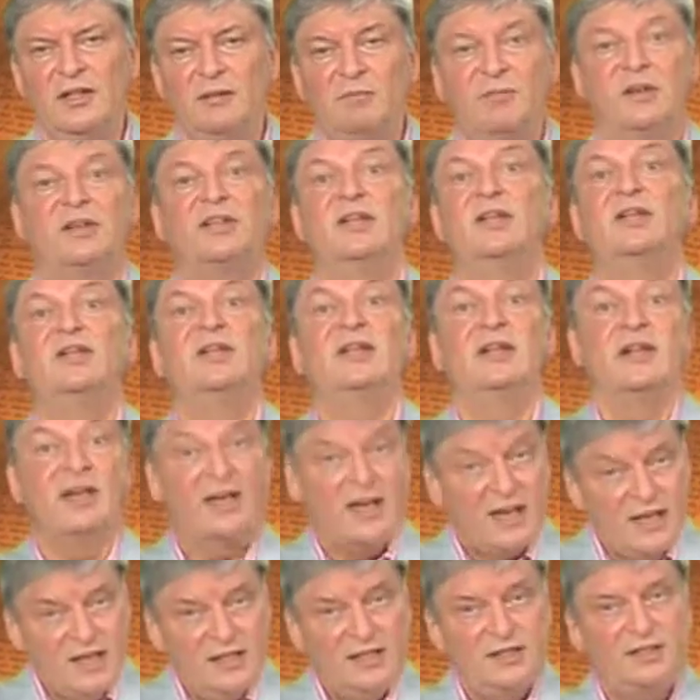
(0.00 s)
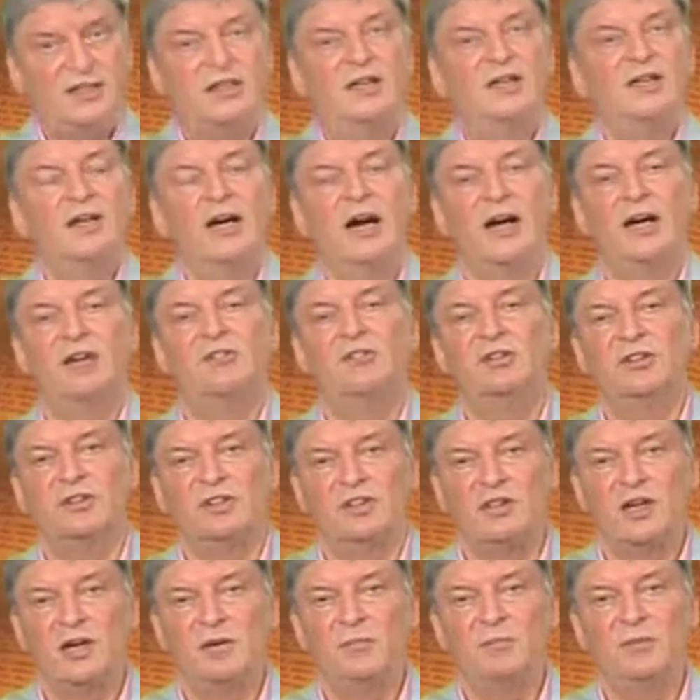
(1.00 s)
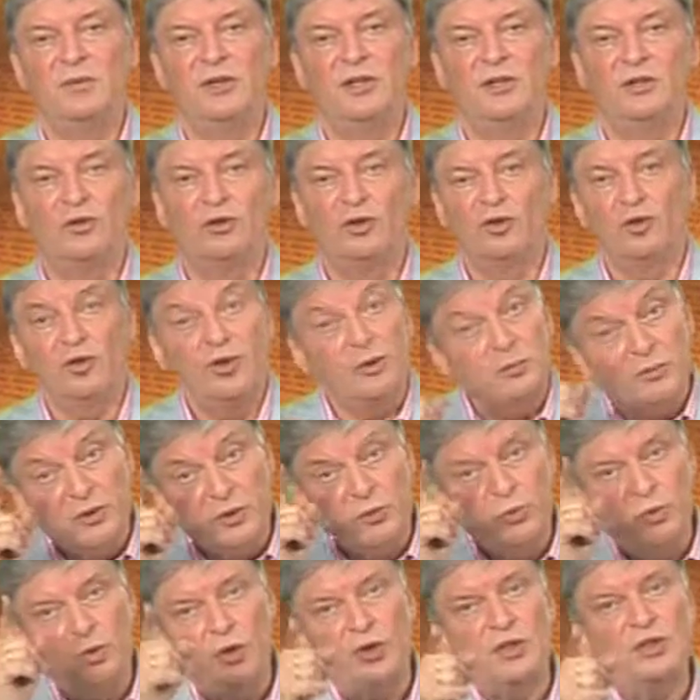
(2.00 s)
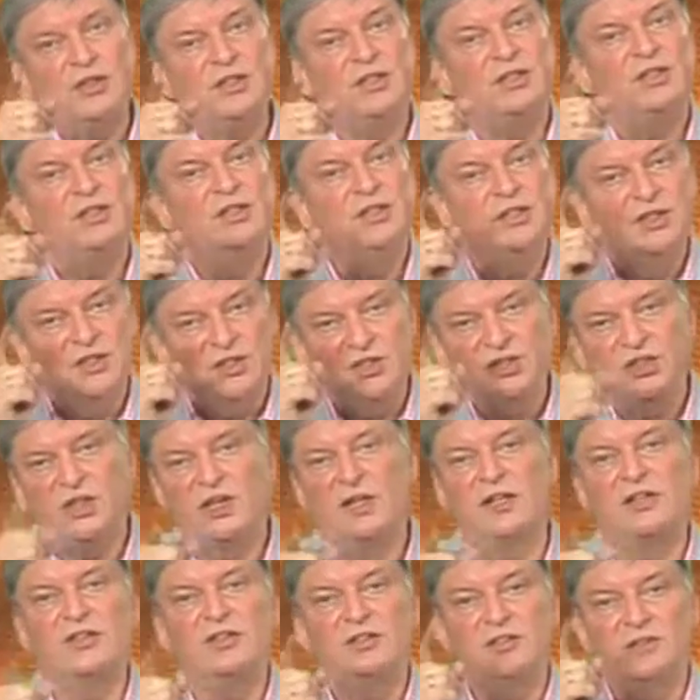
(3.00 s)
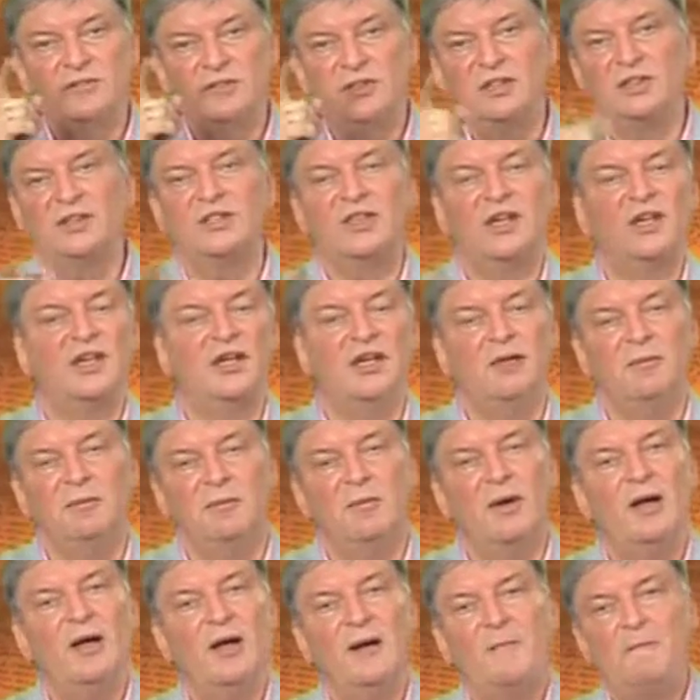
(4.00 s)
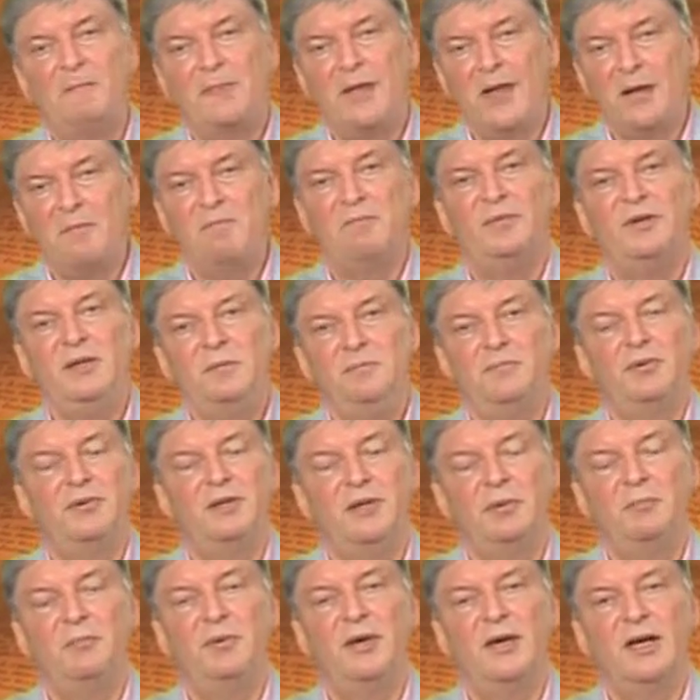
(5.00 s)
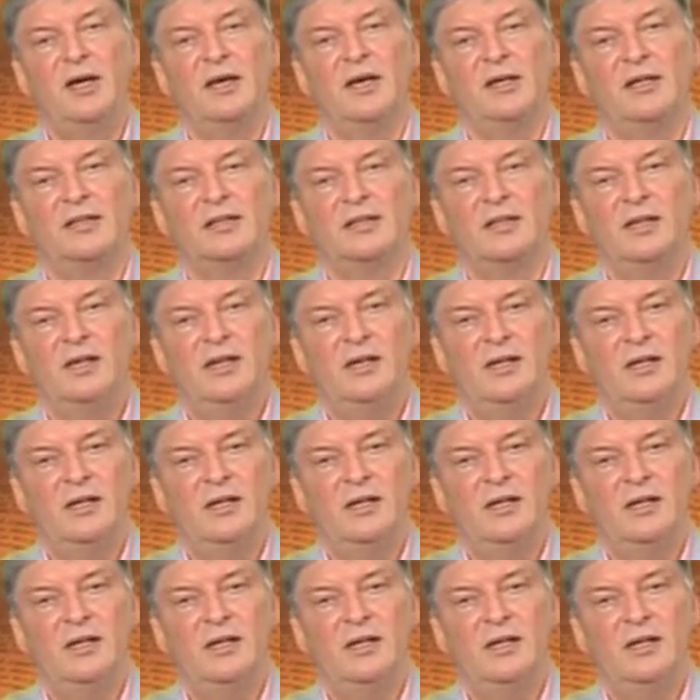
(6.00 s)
But in the end, I will come in glory. But watch the signs of the time and be prepared.